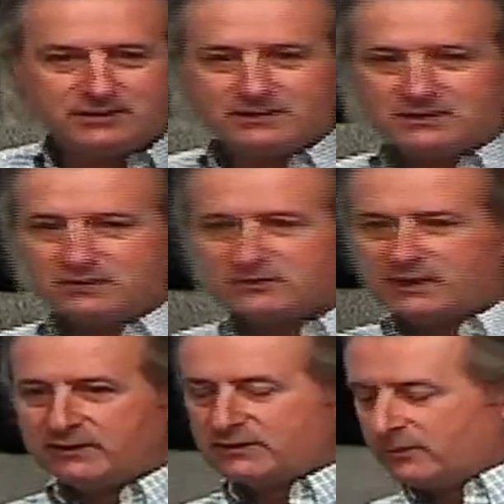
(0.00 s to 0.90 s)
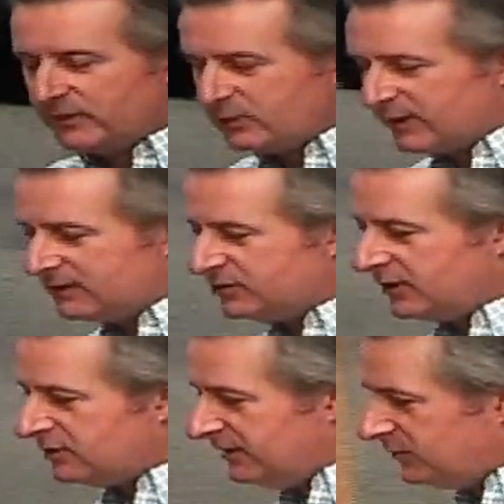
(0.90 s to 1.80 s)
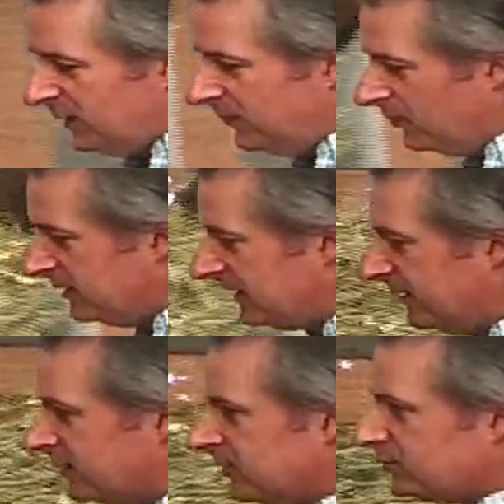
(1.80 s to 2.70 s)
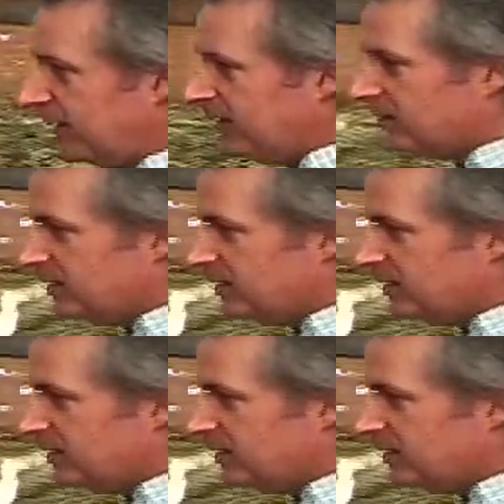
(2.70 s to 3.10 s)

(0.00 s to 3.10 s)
See, don't be quick to judge these people and say that they're traitors.